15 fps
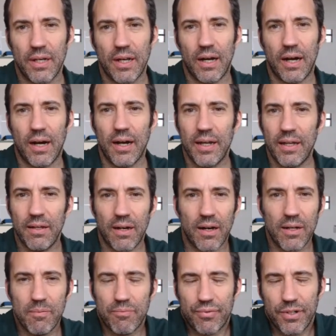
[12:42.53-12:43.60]

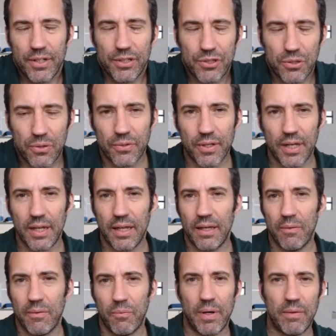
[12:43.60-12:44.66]
I'm pretty sure that
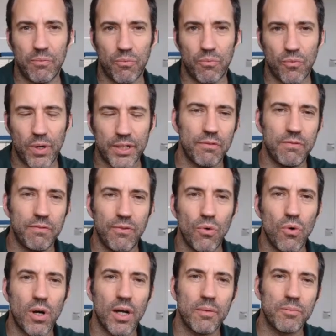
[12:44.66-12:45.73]
when question 4
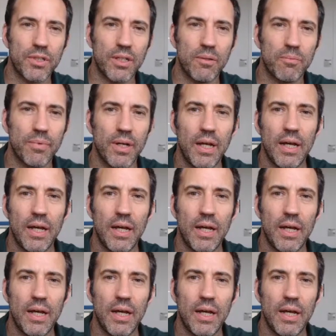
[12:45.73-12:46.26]
comes up,